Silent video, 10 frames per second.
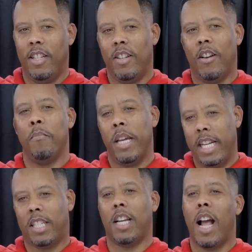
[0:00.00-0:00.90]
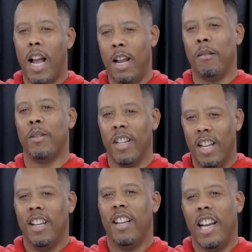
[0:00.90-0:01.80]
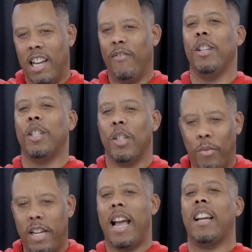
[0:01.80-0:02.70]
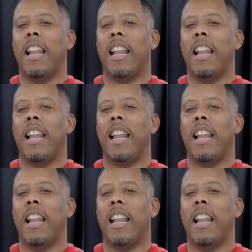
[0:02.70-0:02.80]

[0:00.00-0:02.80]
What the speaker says: You know, many times, yes. Individuals, we